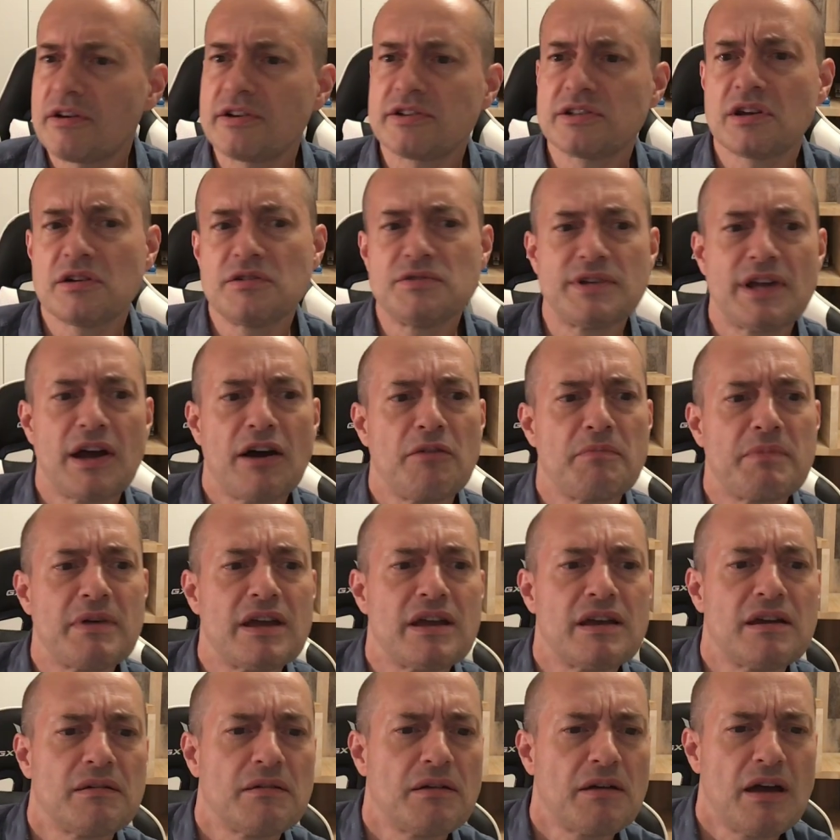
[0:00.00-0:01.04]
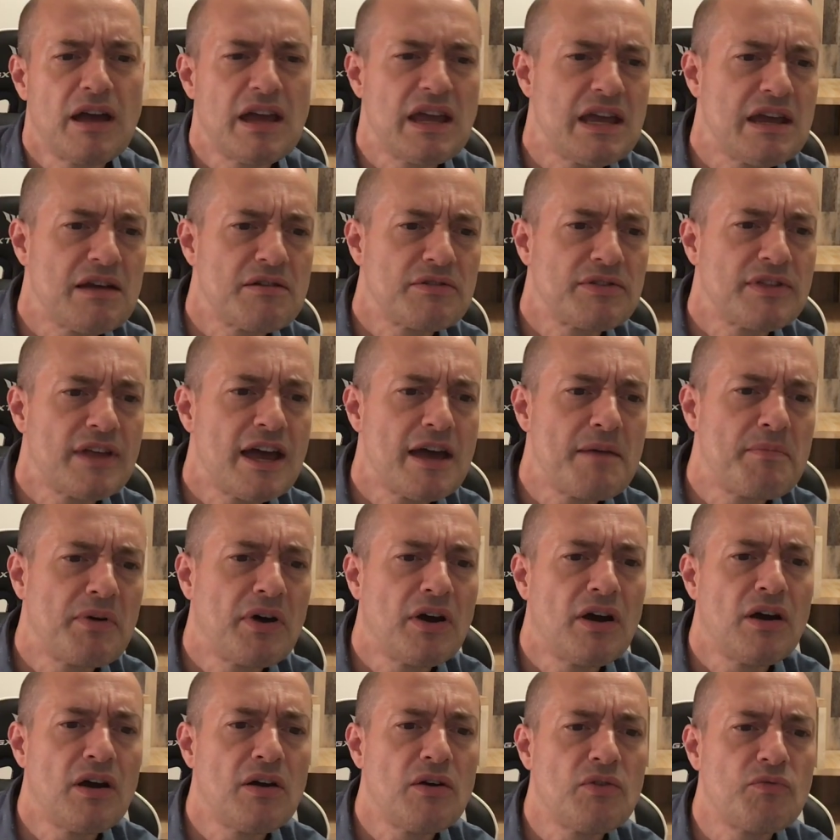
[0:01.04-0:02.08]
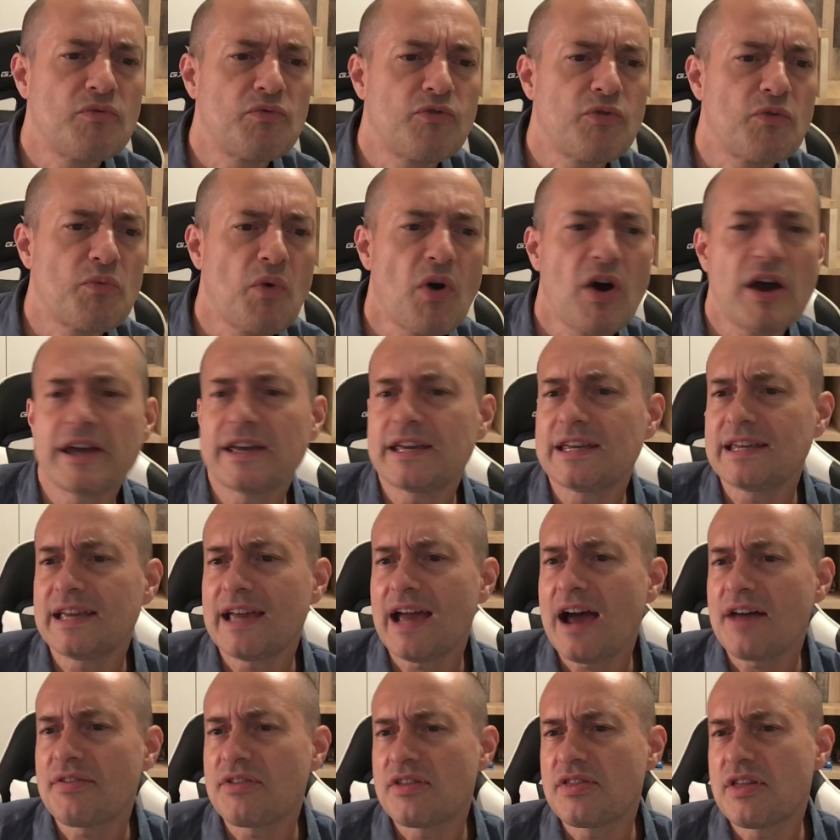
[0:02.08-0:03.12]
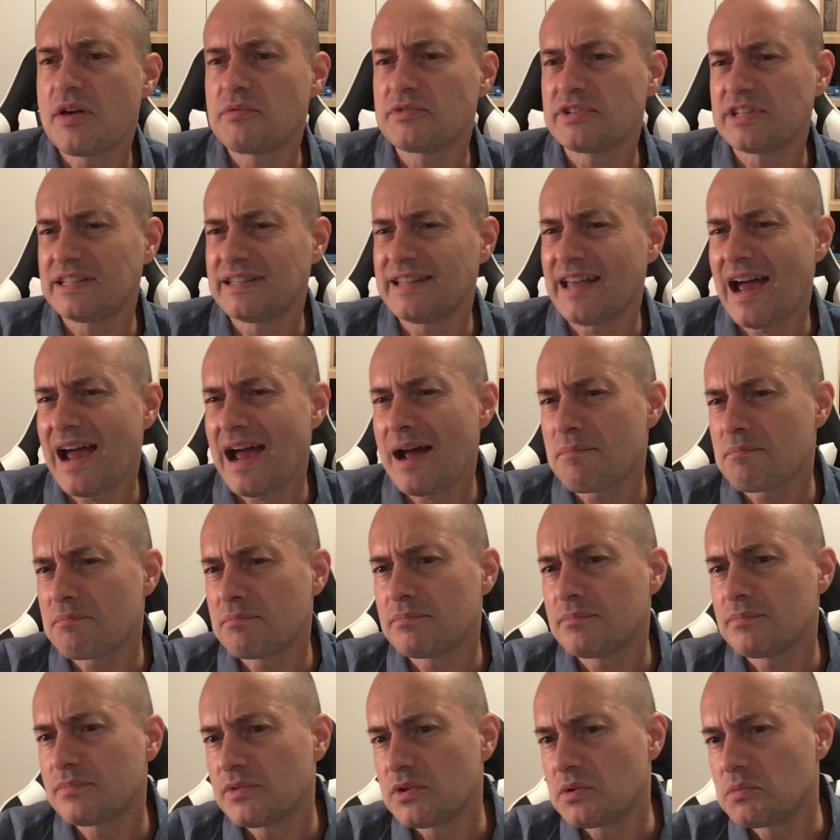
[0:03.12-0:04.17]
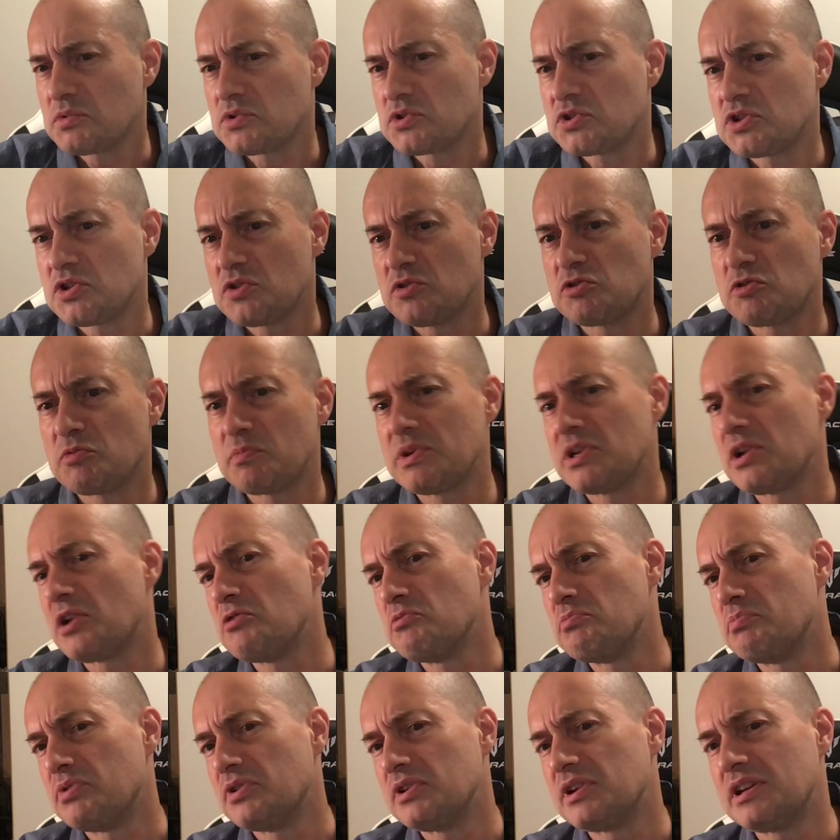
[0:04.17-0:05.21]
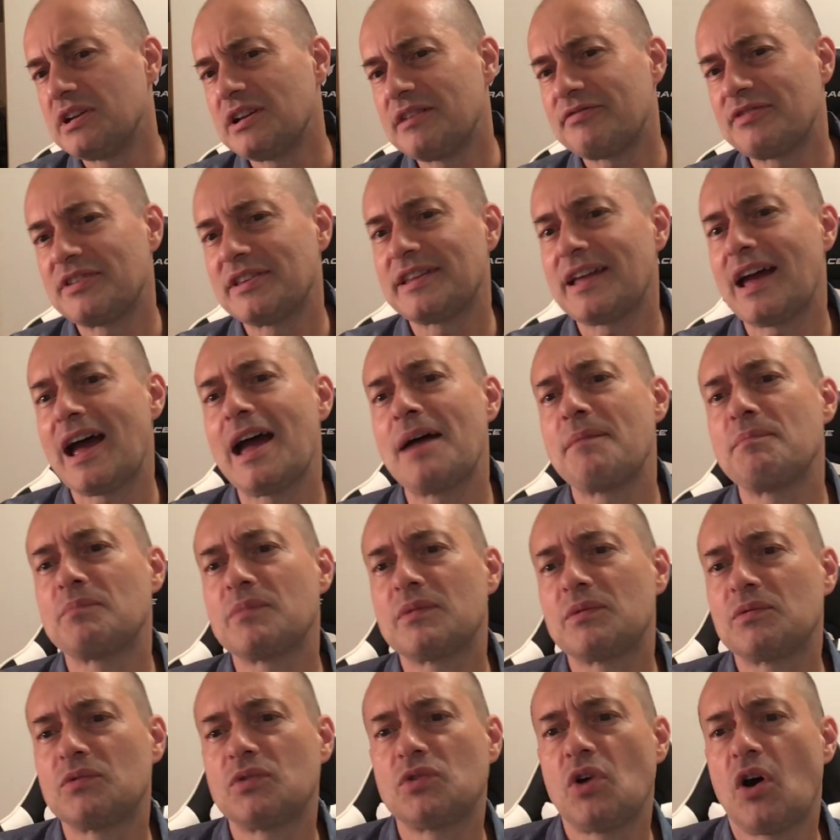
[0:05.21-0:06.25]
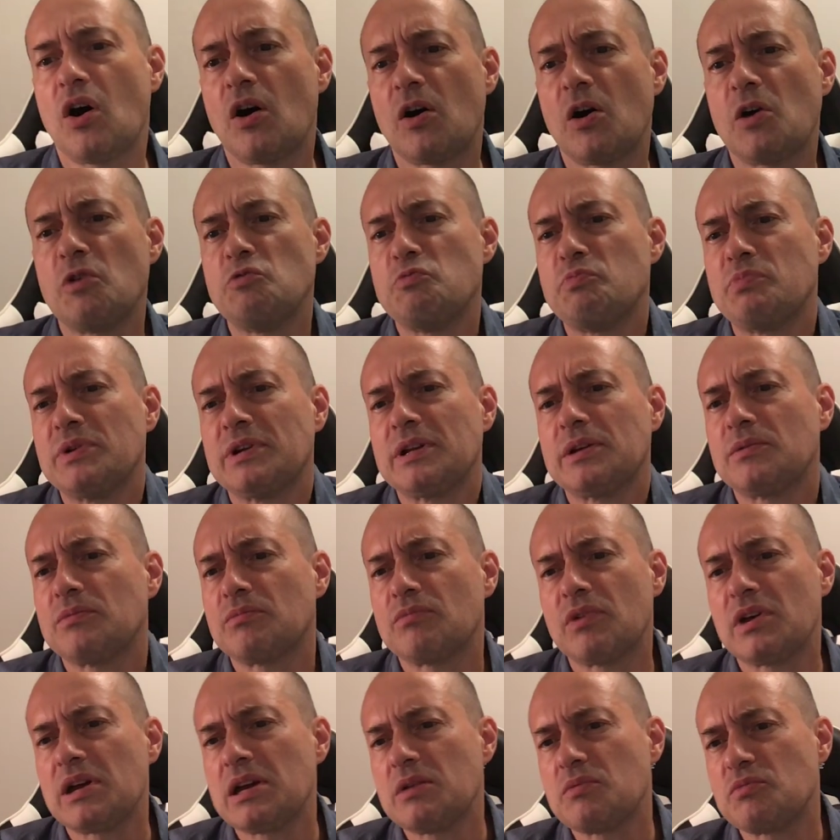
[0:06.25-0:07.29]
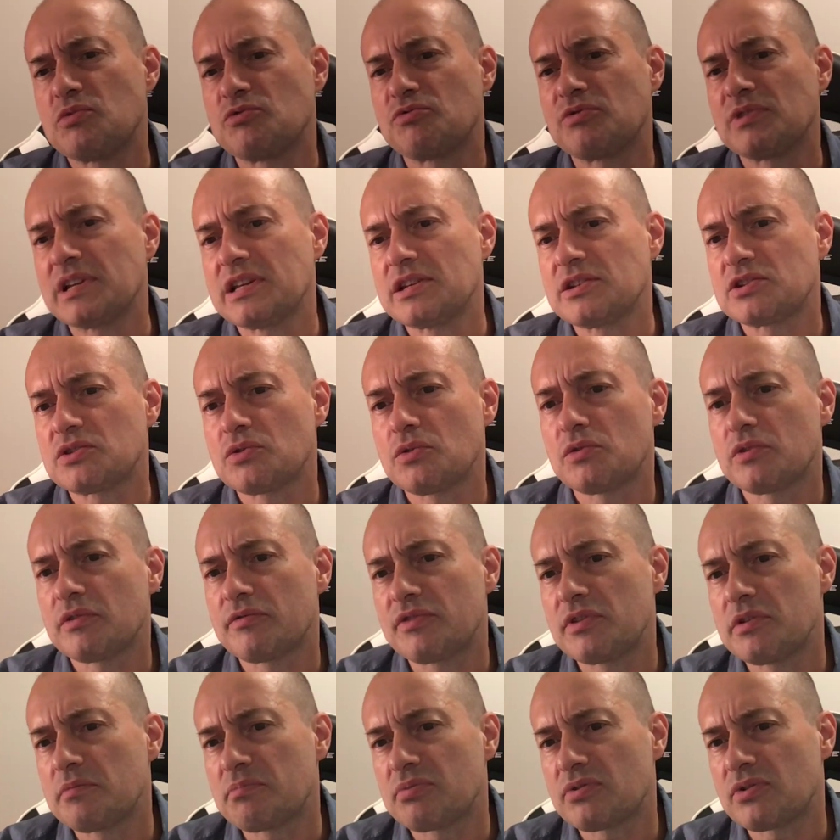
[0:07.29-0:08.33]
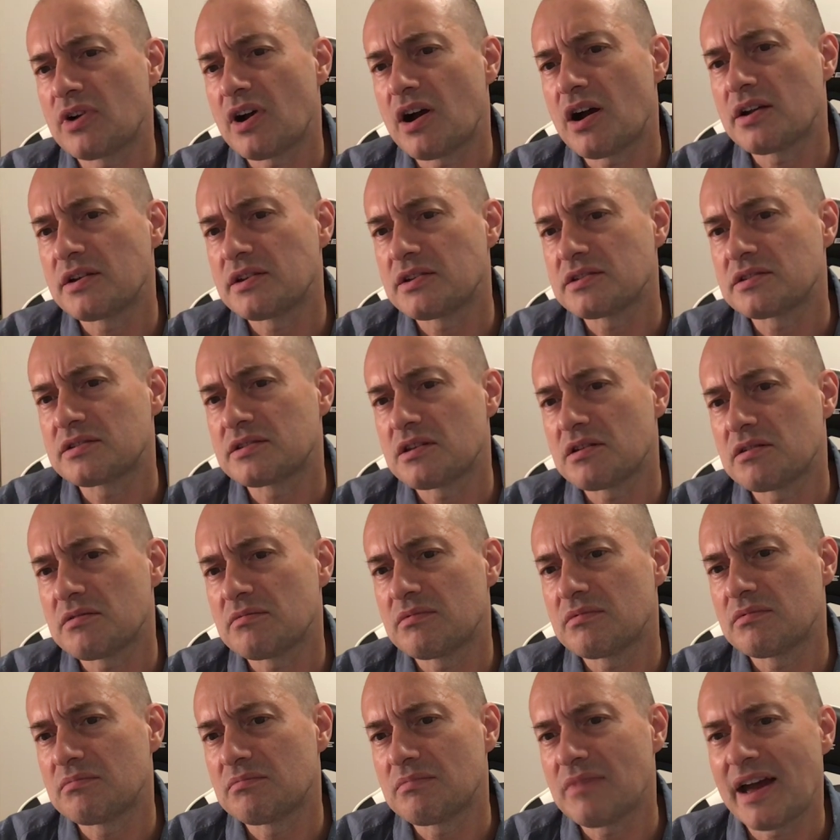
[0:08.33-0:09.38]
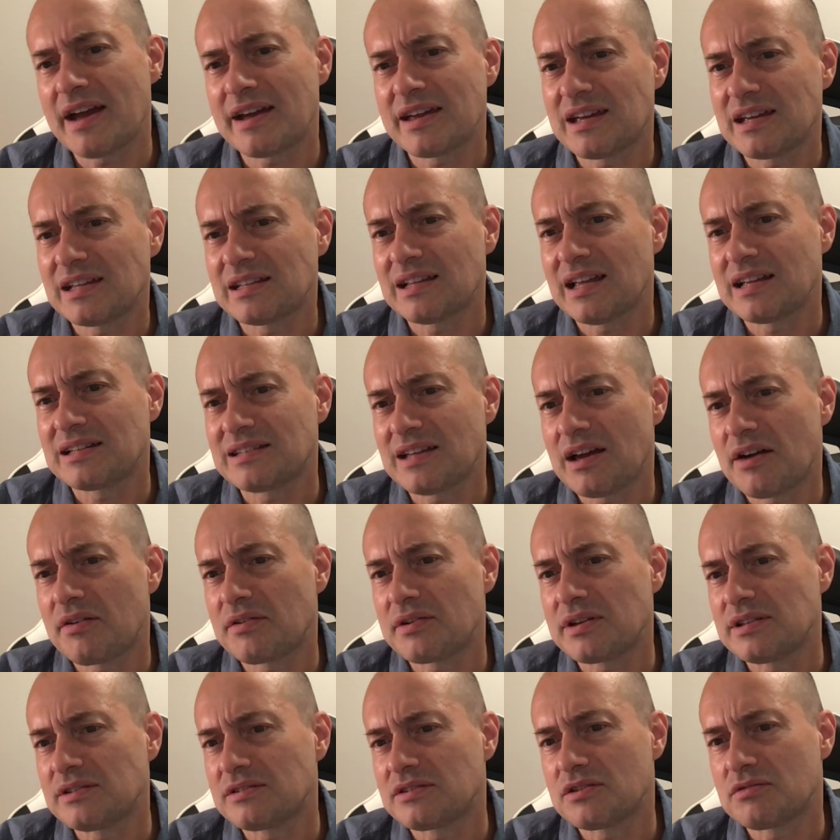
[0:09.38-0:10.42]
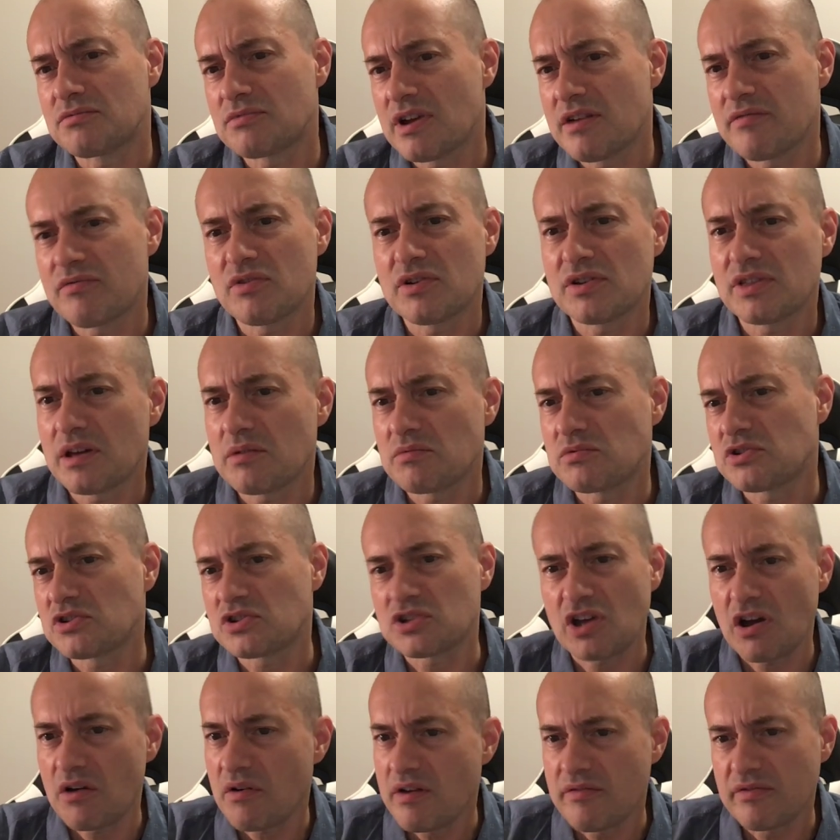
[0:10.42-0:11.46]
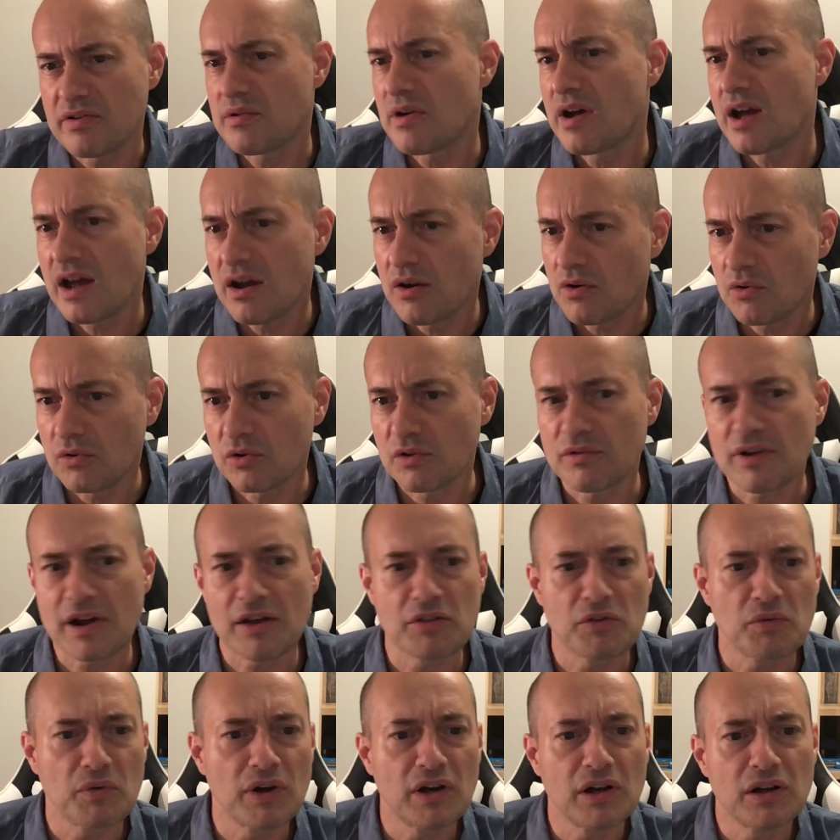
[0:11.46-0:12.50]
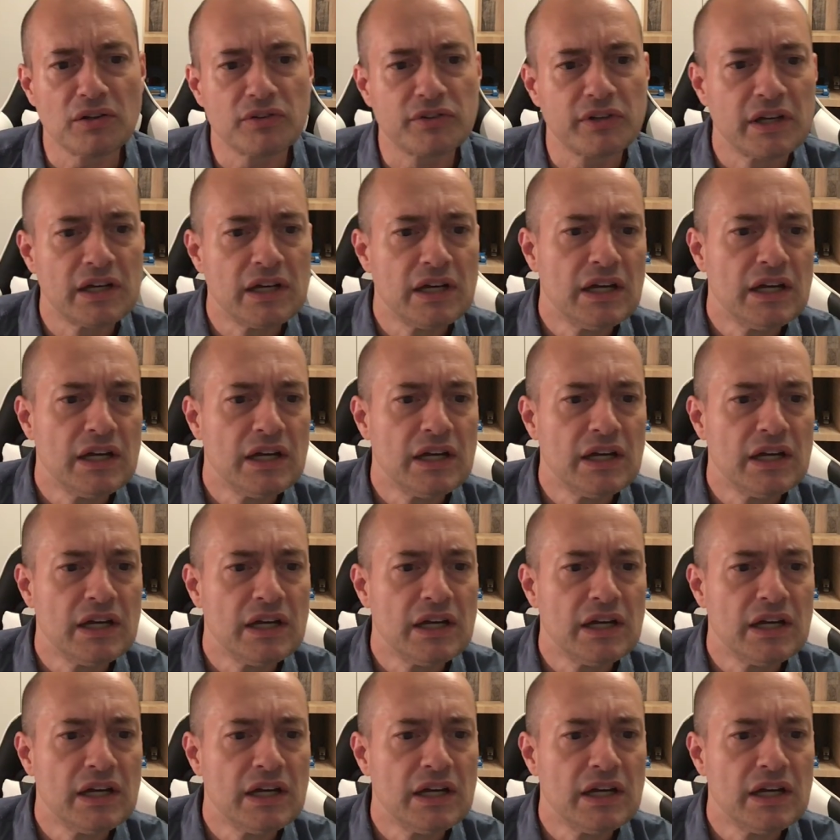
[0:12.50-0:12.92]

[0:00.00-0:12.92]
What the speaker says: I zoned out a bit here and there, but from what I can gather, there was a dam that was due to be open, and if the dam got open, it would release all of the piranhas that Maggie had let out into the river, and they would just go everywhere, all around the world.